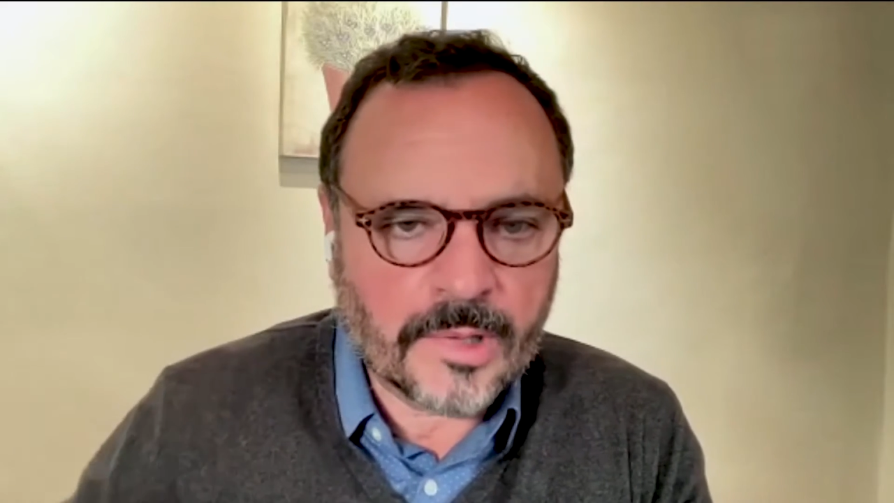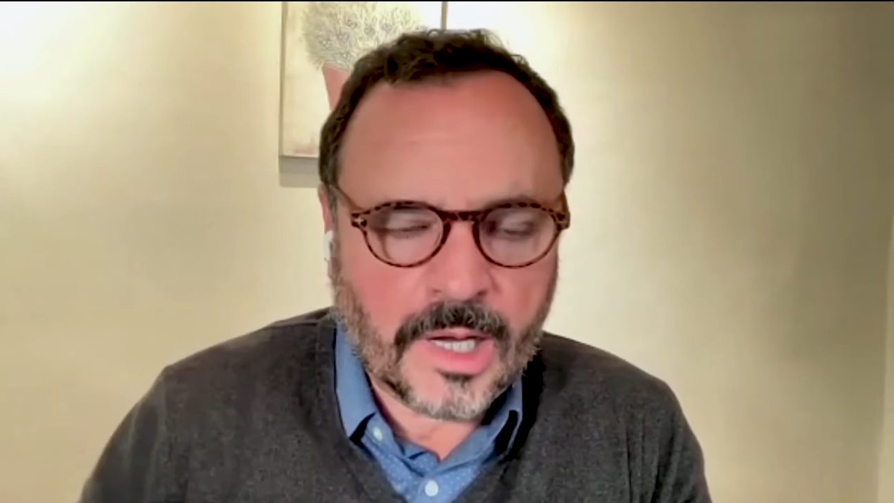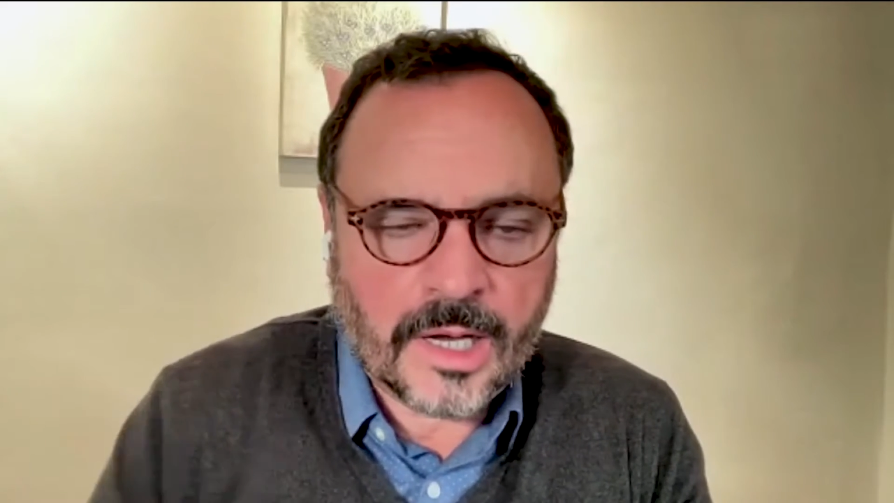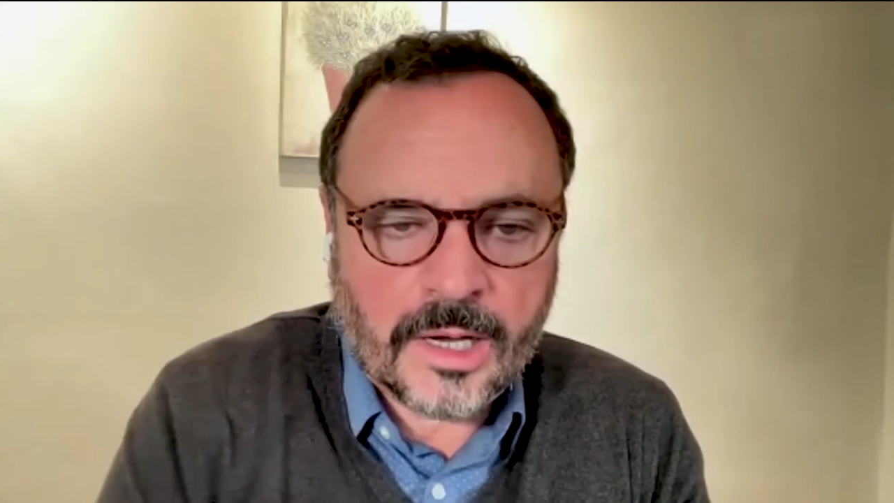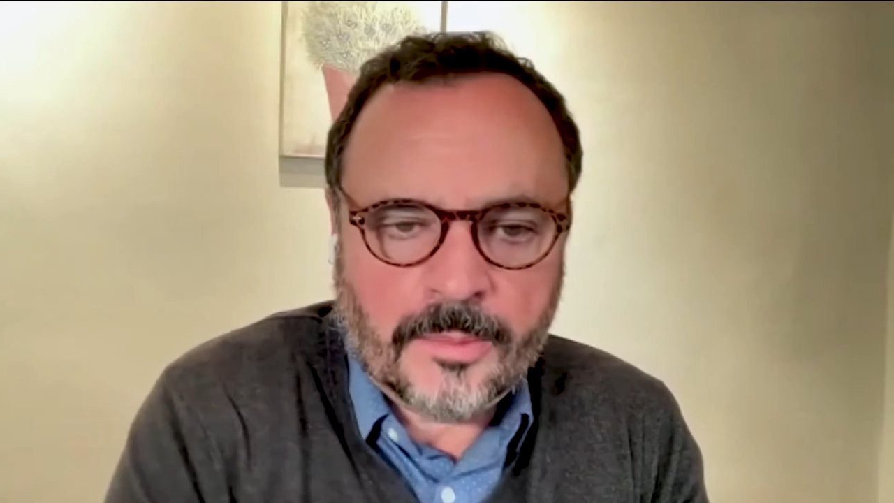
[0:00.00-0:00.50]

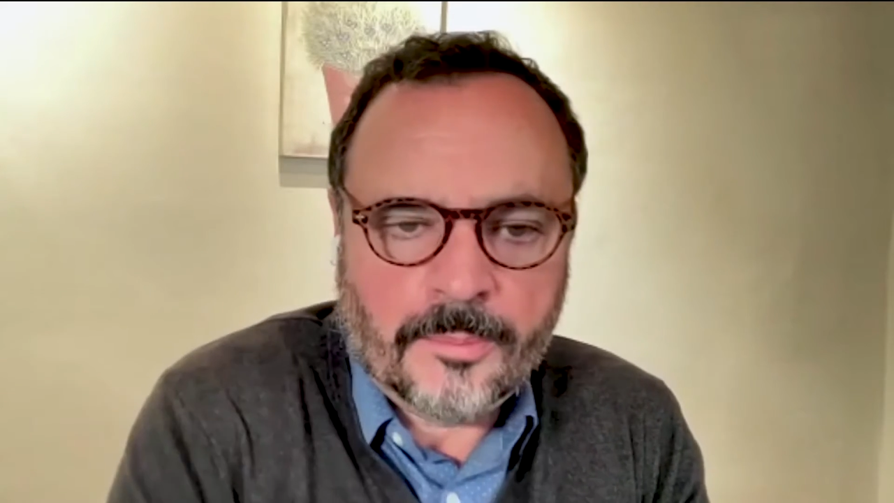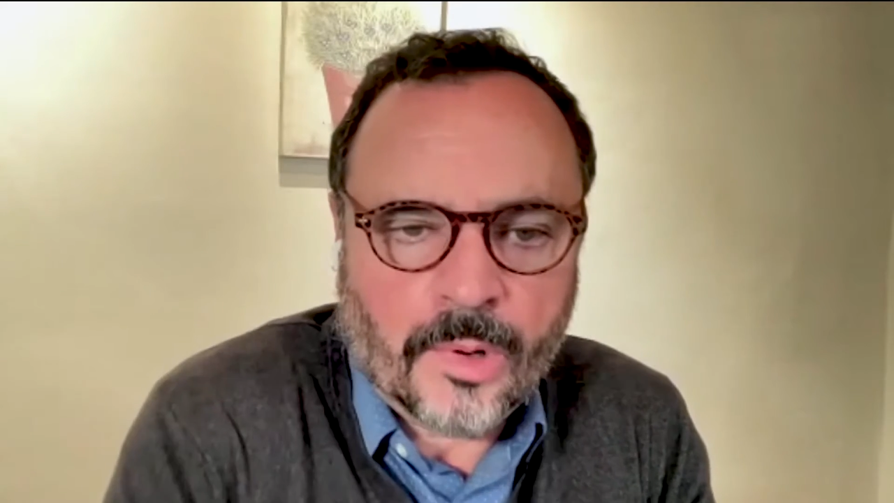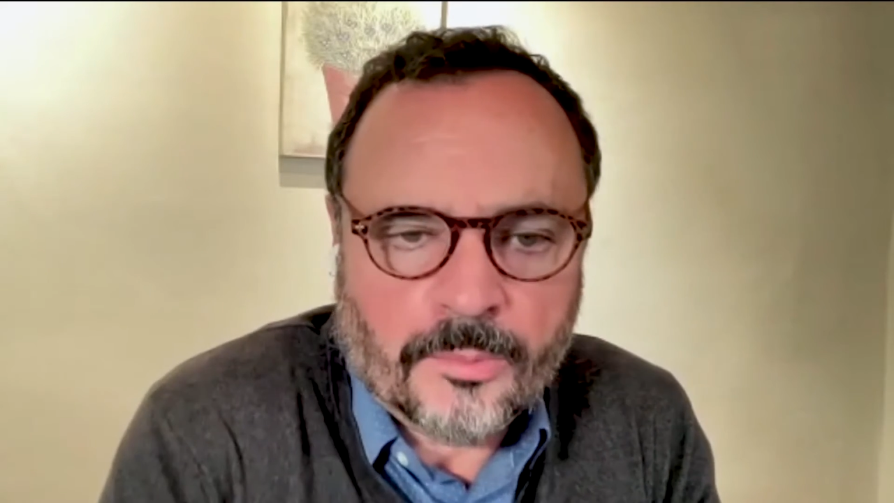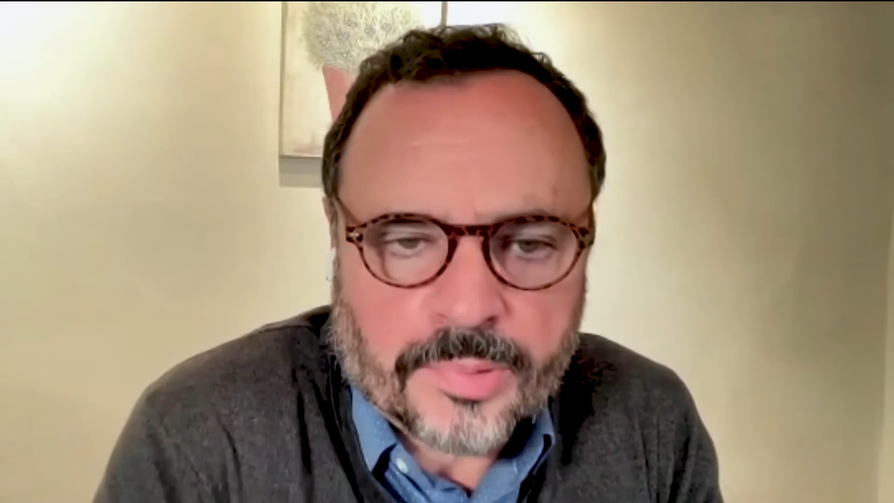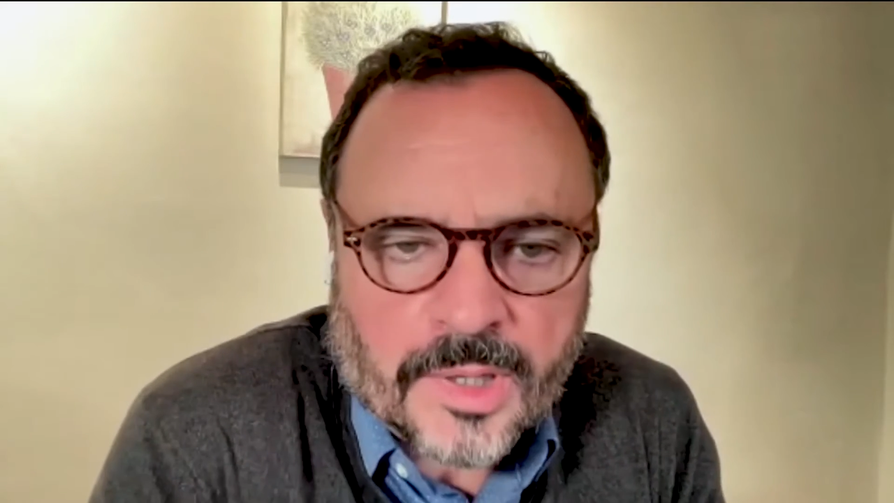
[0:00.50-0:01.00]

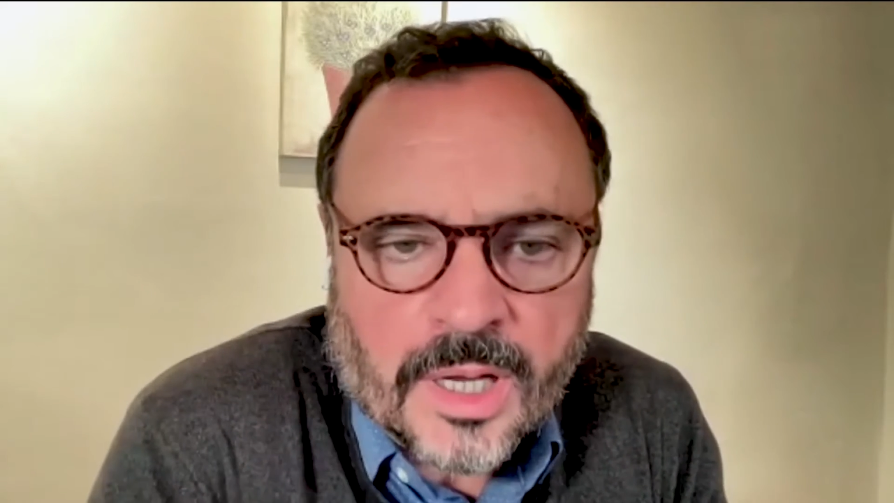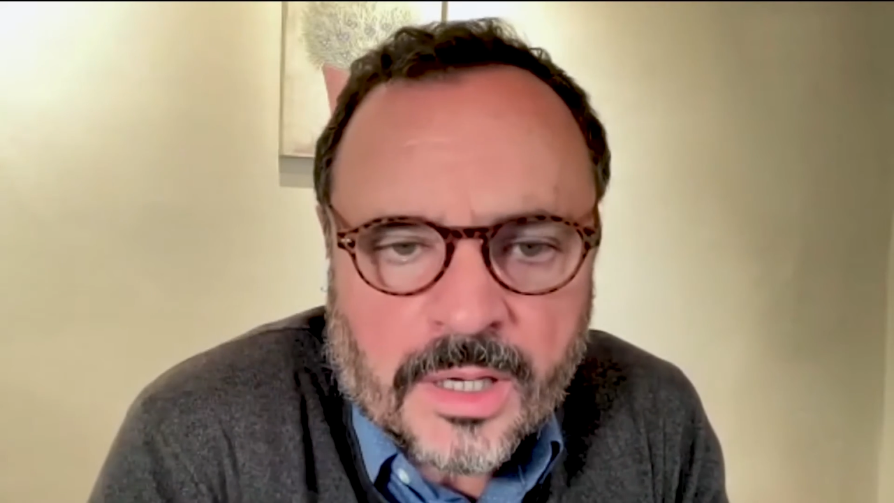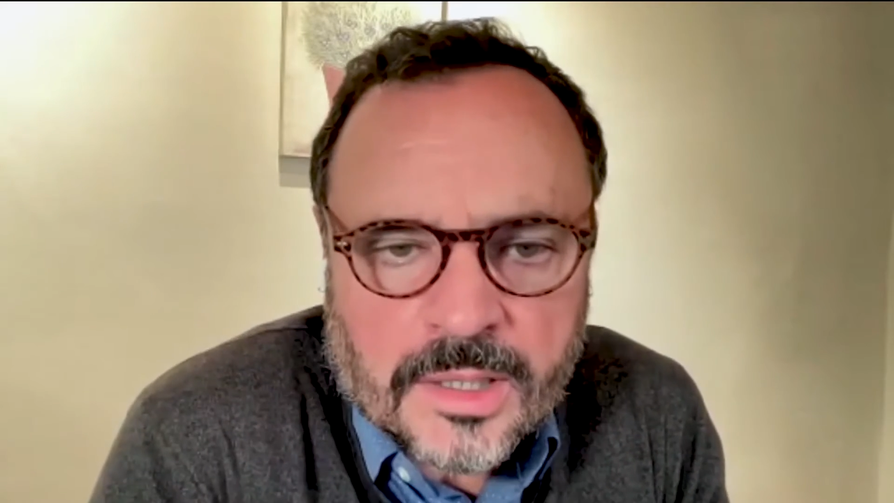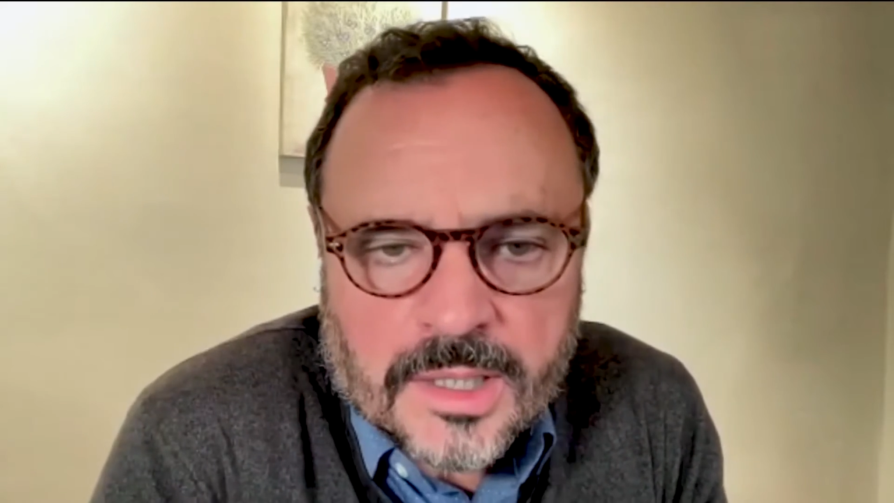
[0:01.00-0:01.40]
Mont Blanc